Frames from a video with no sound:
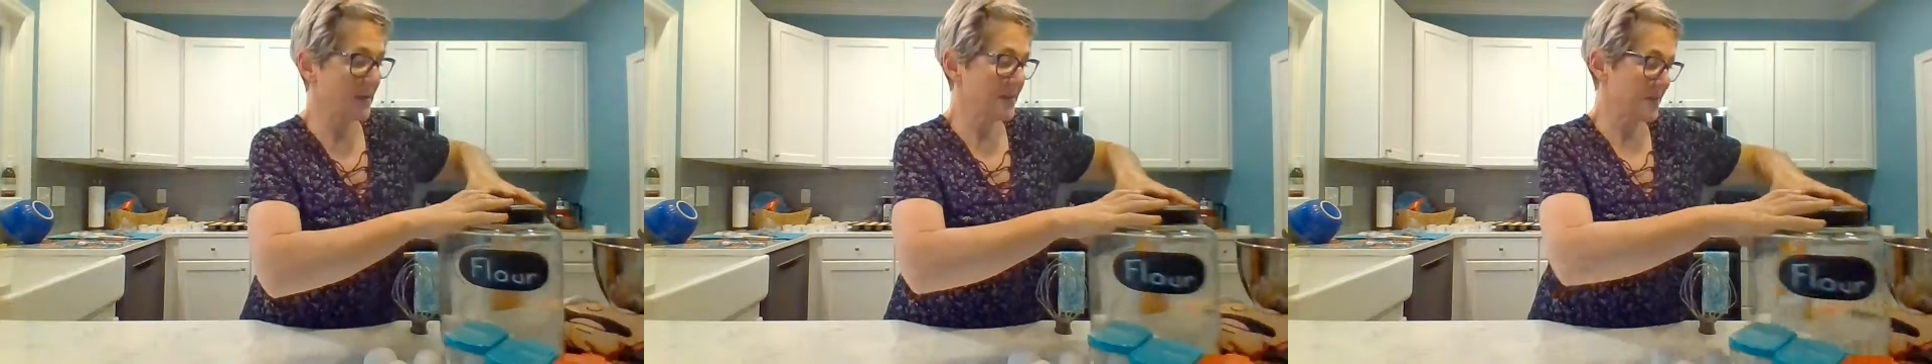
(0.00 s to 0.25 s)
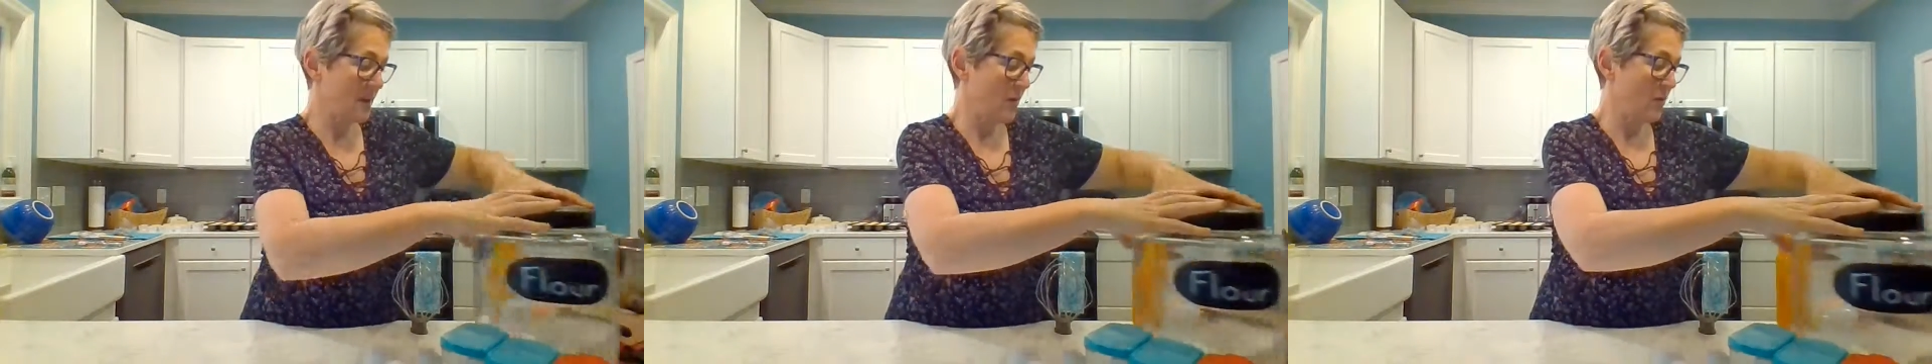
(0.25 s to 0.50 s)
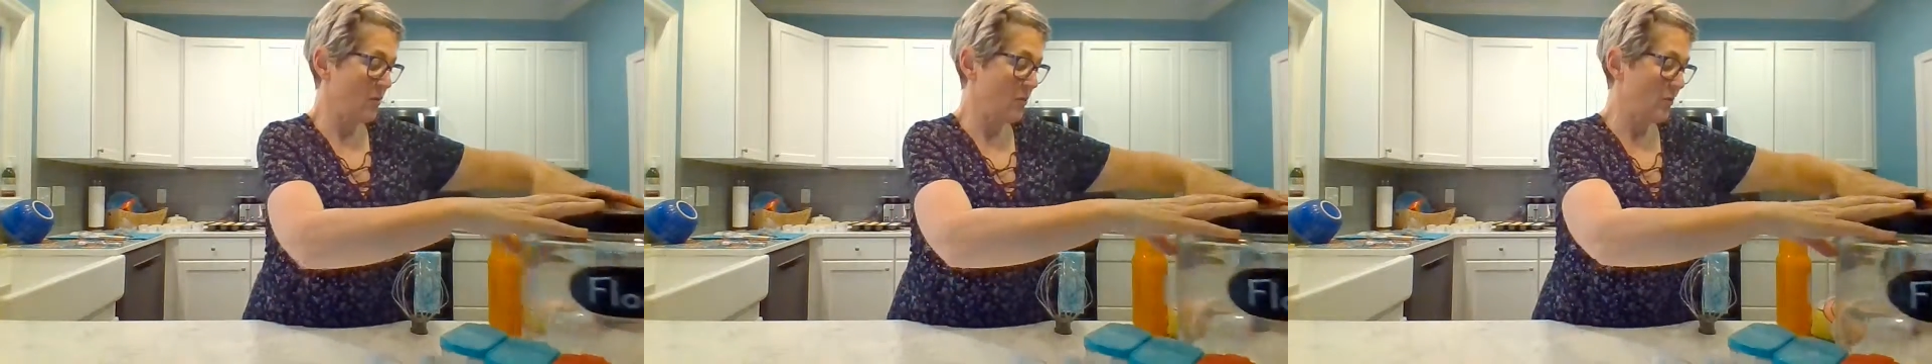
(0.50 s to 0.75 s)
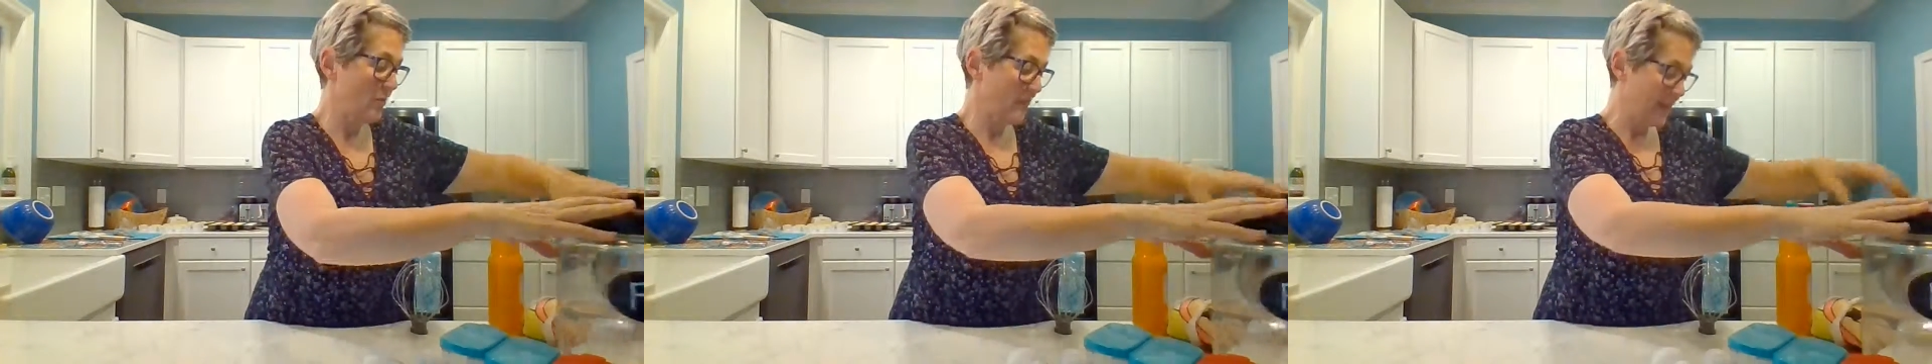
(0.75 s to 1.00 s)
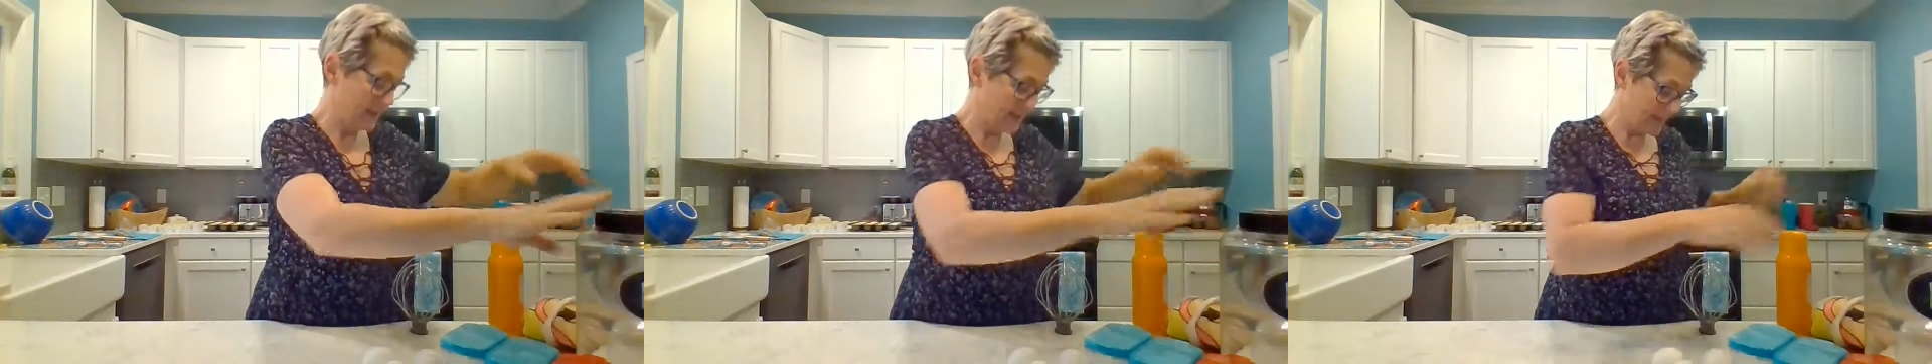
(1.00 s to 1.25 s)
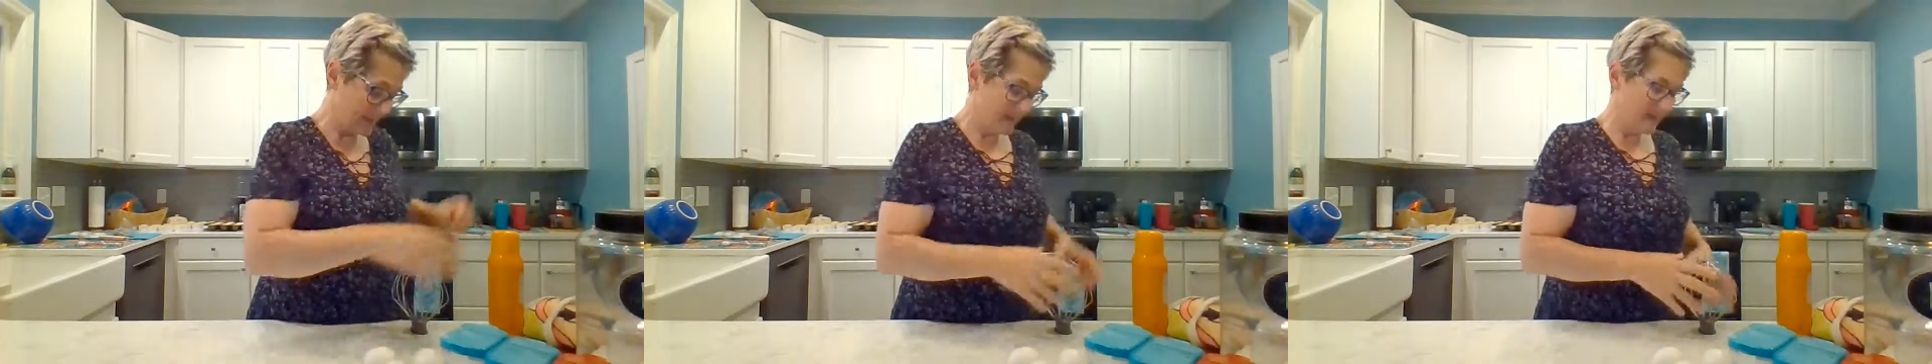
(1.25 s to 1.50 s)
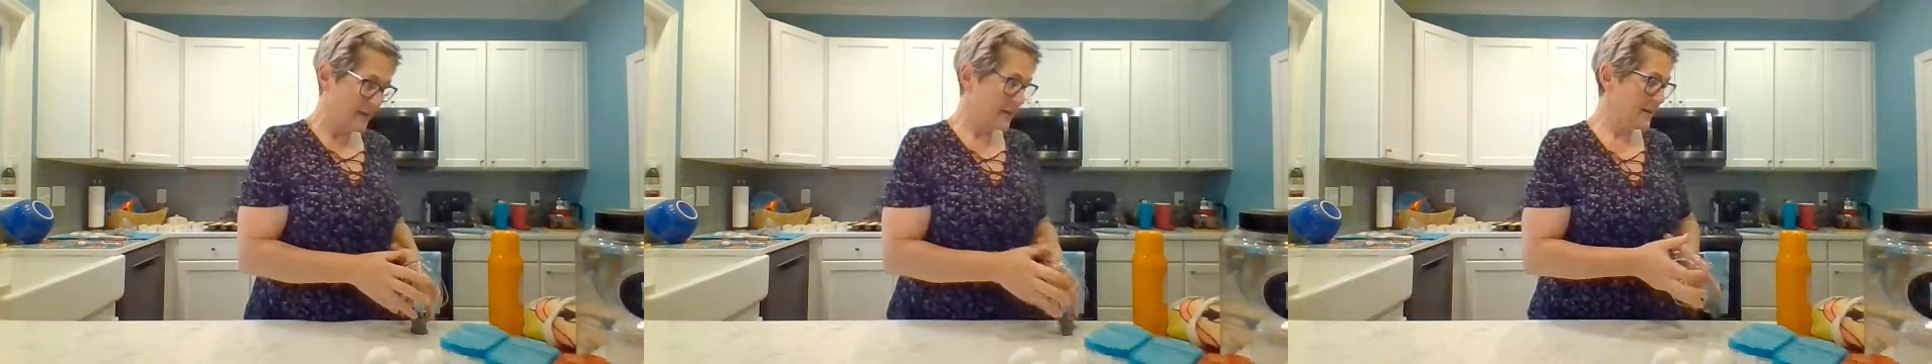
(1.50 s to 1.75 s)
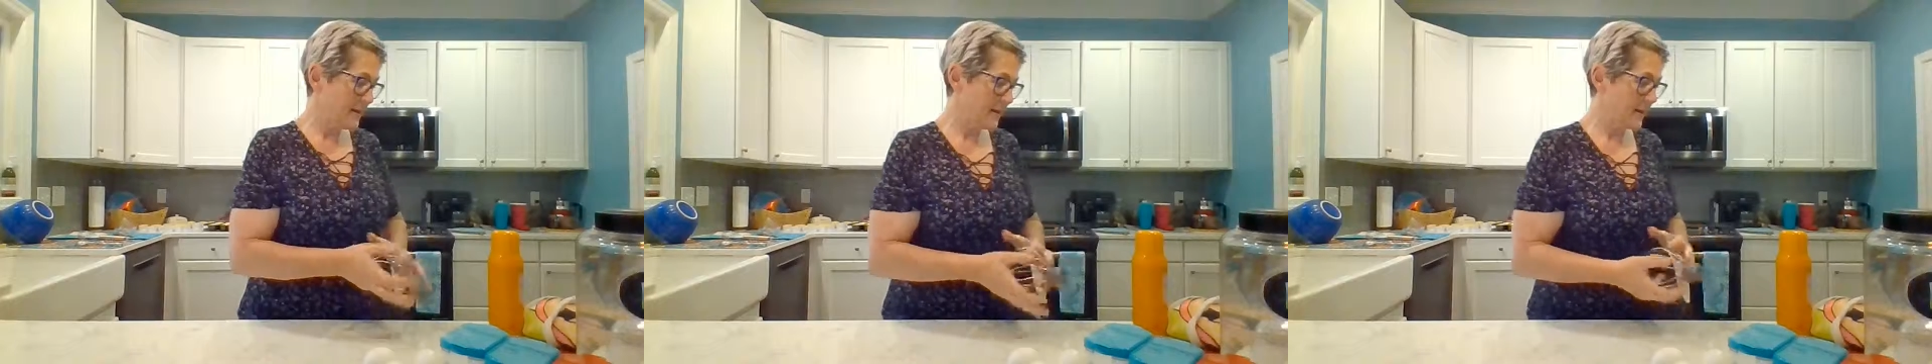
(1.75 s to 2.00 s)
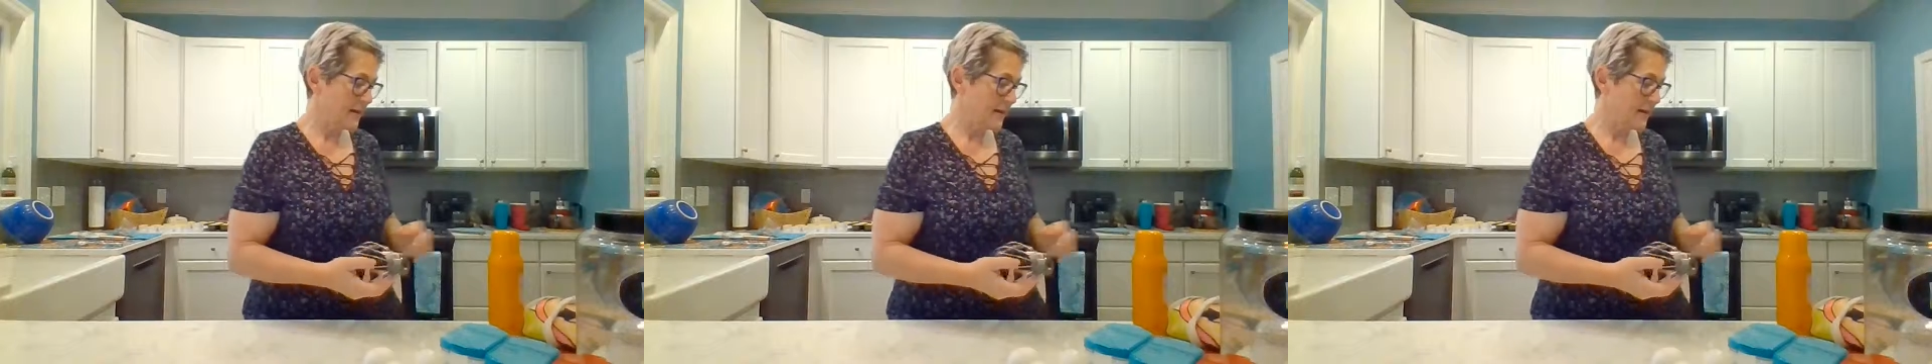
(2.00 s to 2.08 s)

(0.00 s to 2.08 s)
So basically,